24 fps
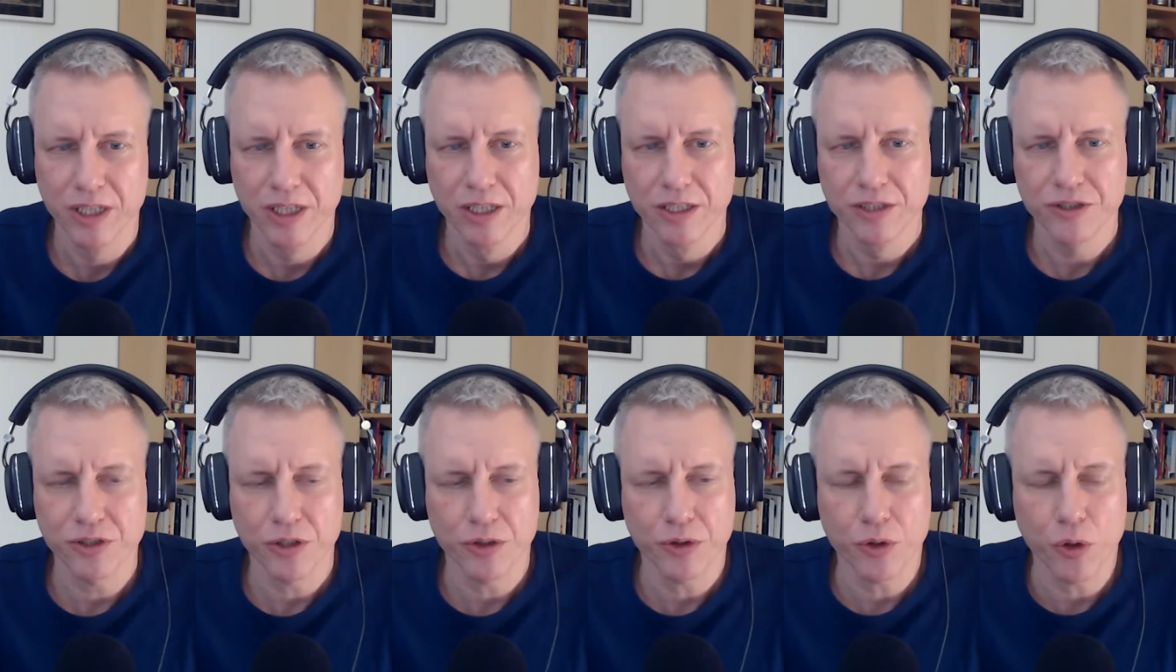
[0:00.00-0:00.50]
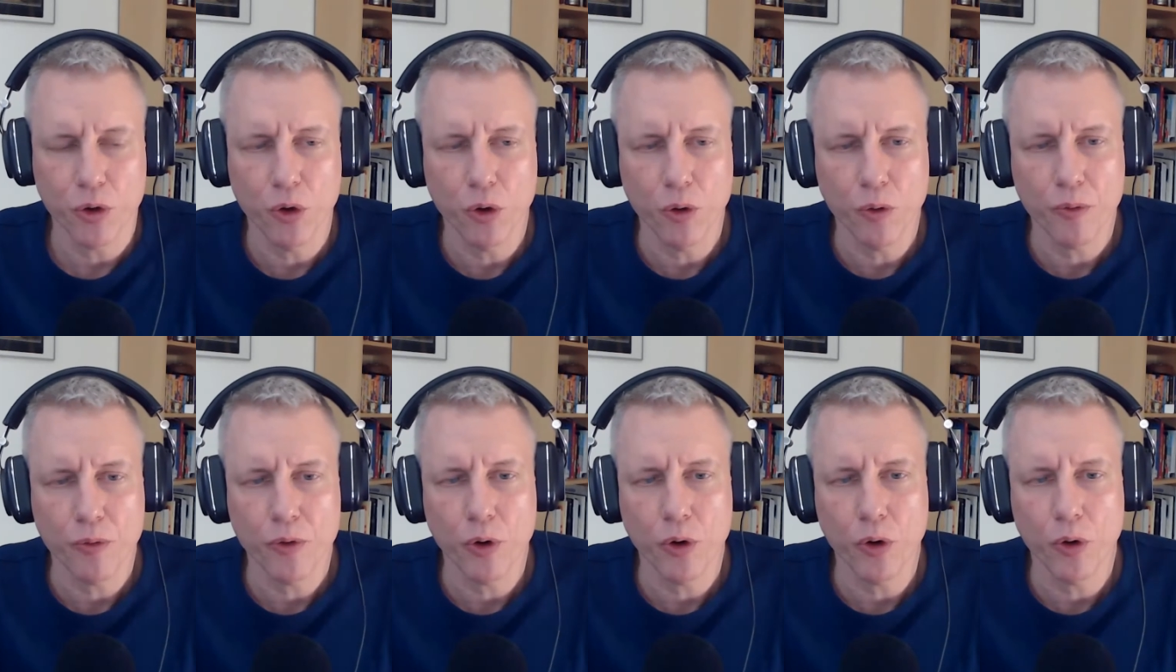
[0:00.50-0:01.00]
So the
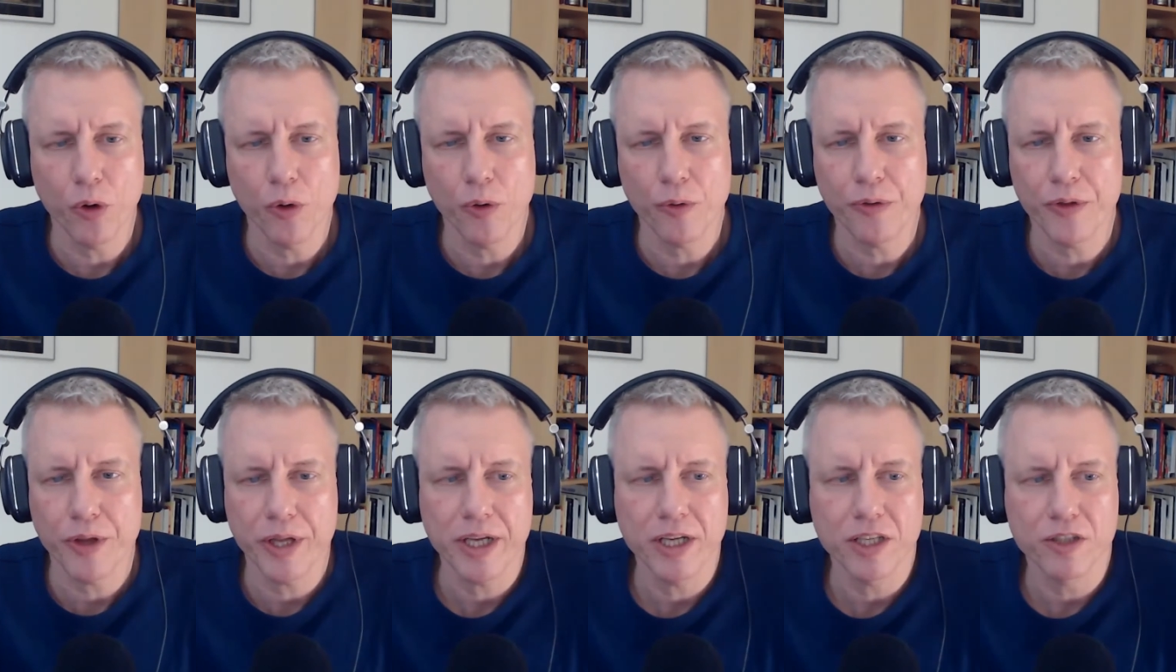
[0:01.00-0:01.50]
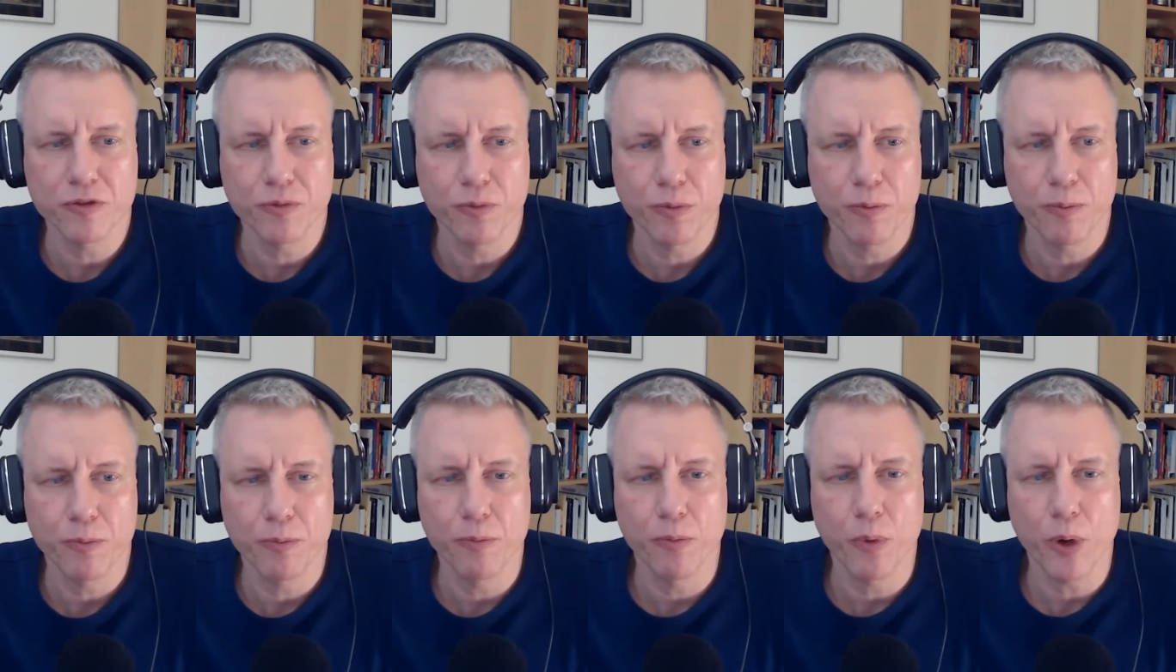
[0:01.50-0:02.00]
whole thing is
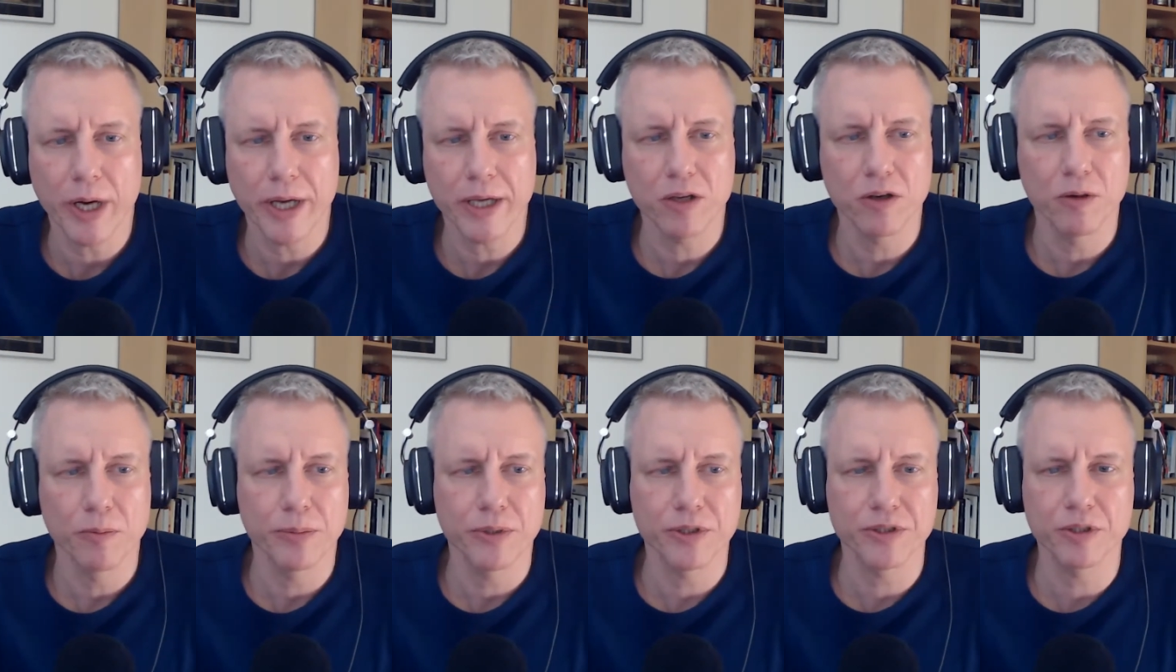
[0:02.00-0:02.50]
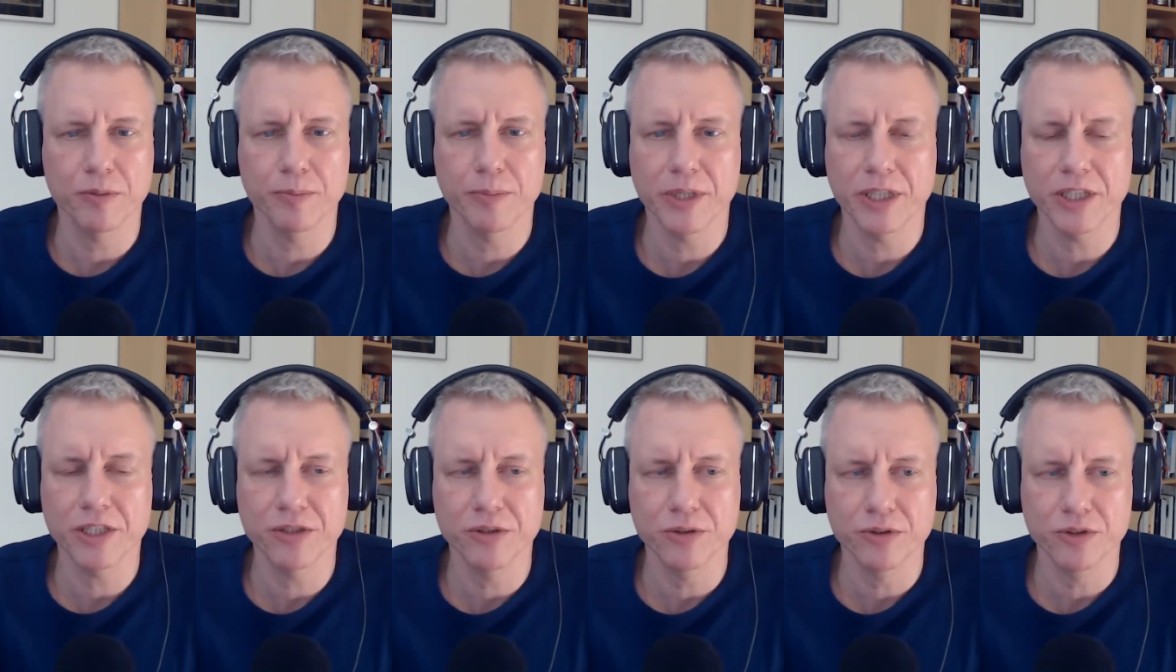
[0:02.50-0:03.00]
why composite
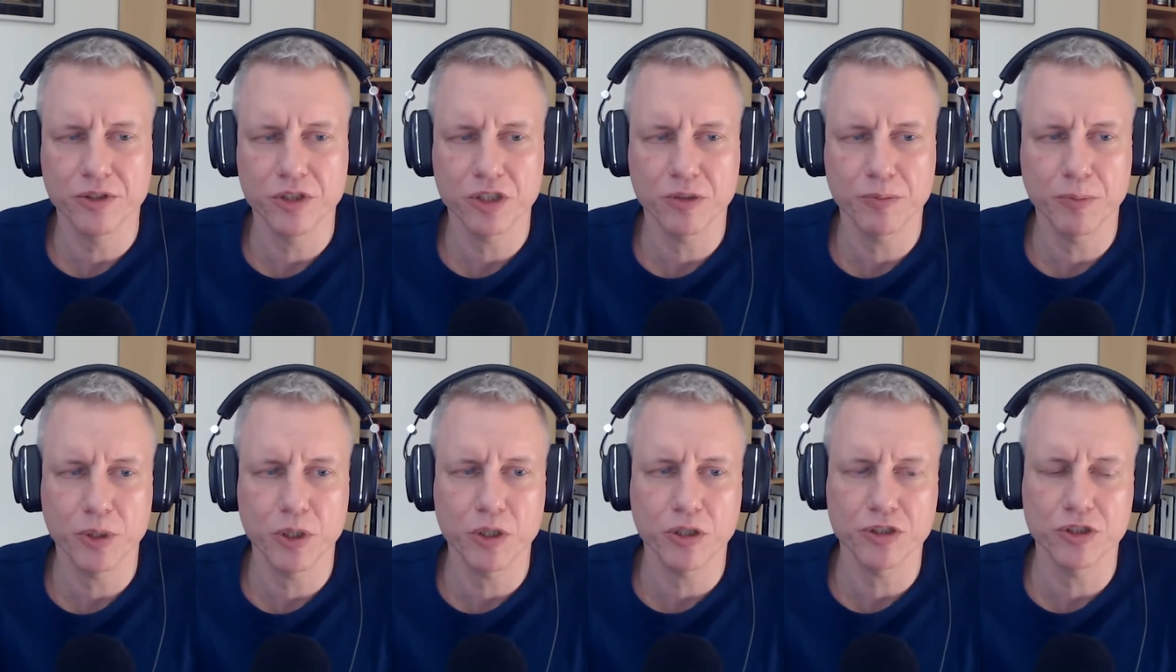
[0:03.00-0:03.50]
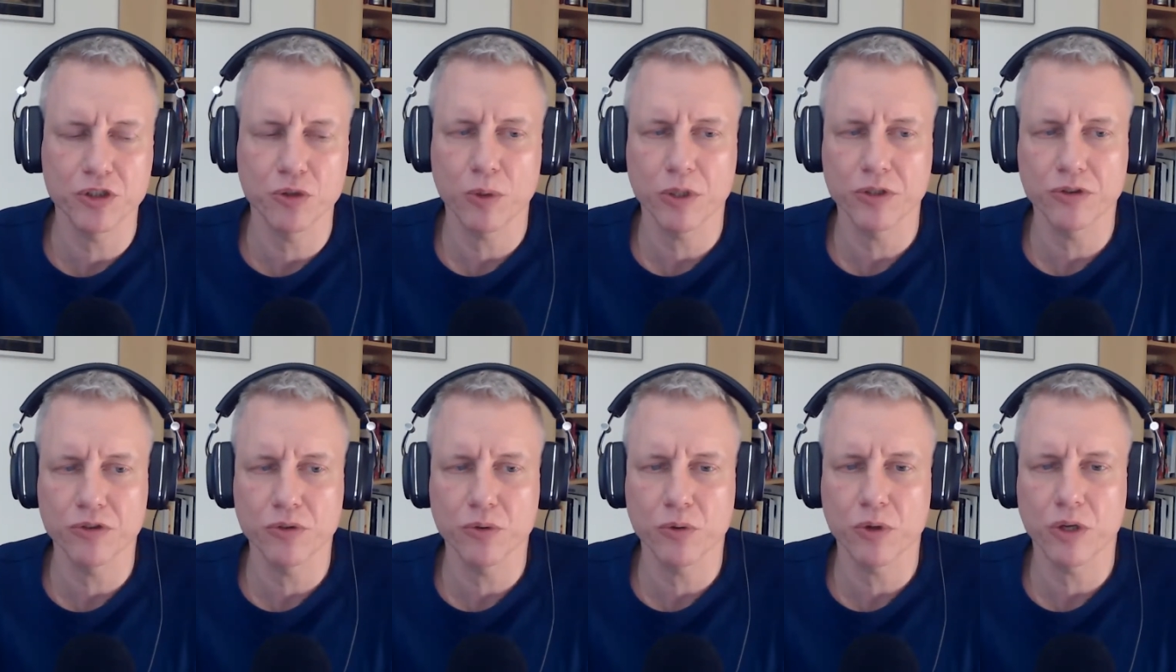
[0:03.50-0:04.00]
page tools is because you
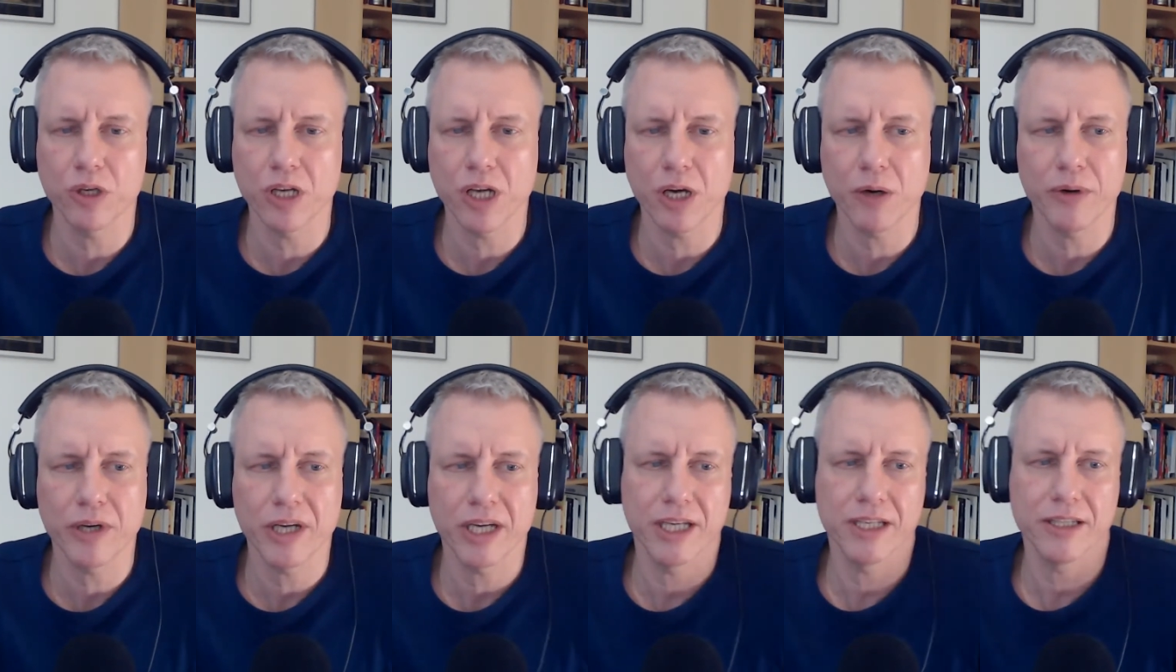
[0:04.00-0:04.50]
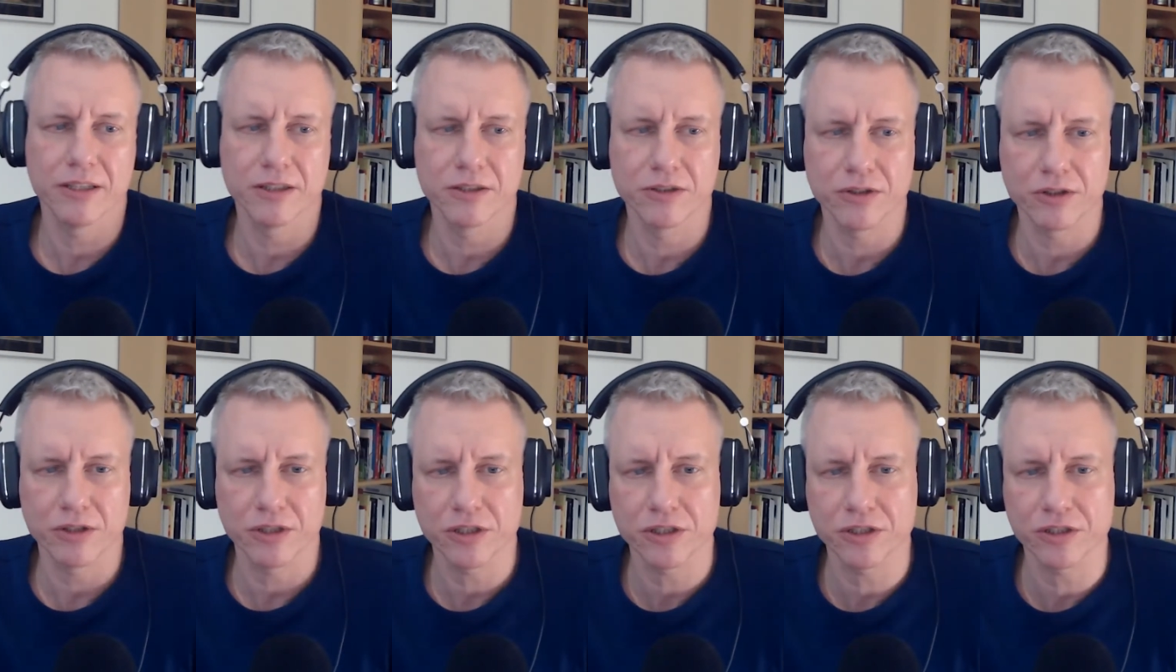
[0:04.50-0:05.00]
want to allow
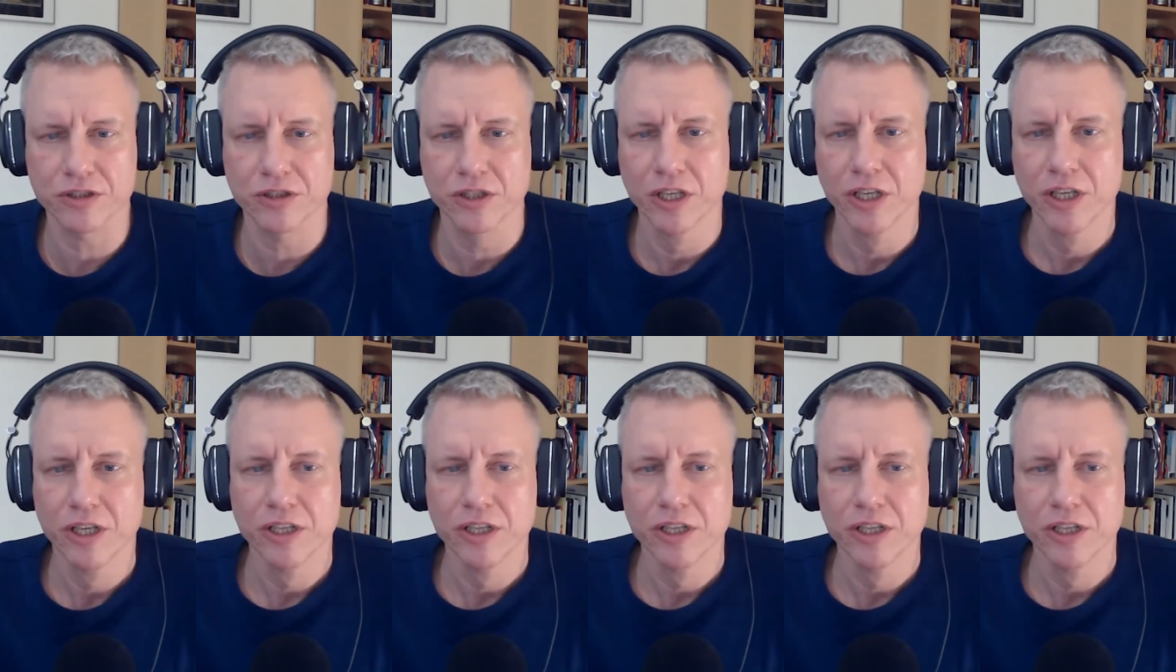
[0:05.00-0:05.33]
editors